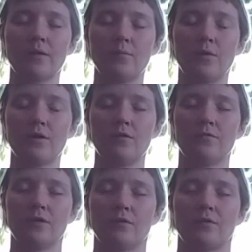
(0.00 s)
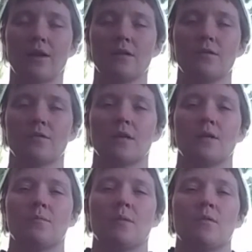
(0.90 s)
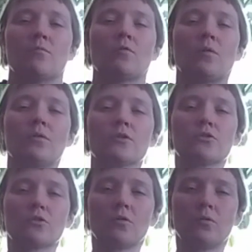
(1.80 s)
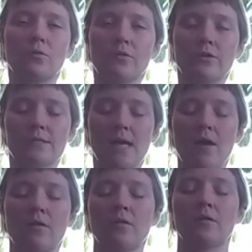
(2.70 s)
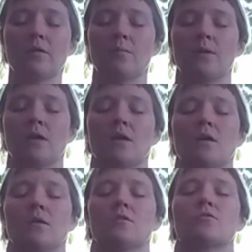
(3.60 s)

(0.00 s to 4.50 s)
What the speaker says: When you feel ready, you can maybe roll the shoulders out a little bit,